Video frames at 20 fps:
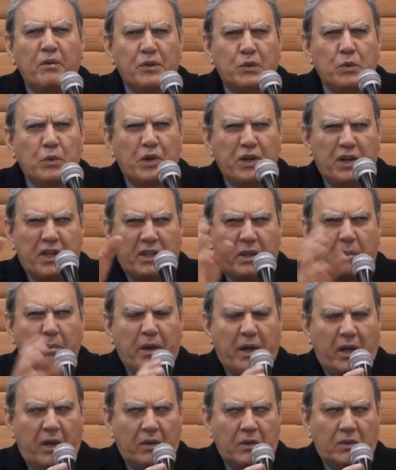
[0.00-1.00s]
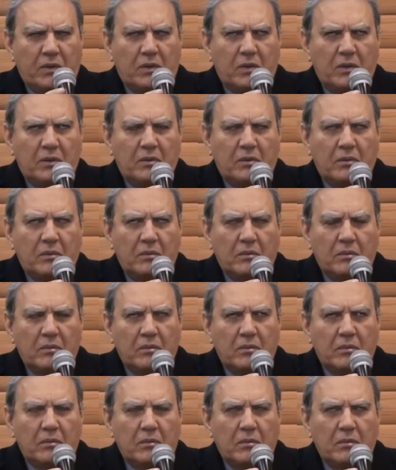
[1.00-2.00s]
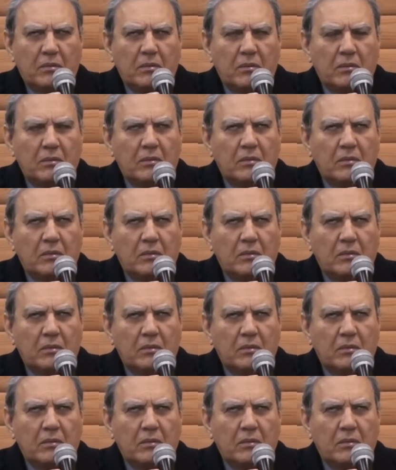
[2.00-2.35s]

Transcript: Maybe mom is wearing the pants,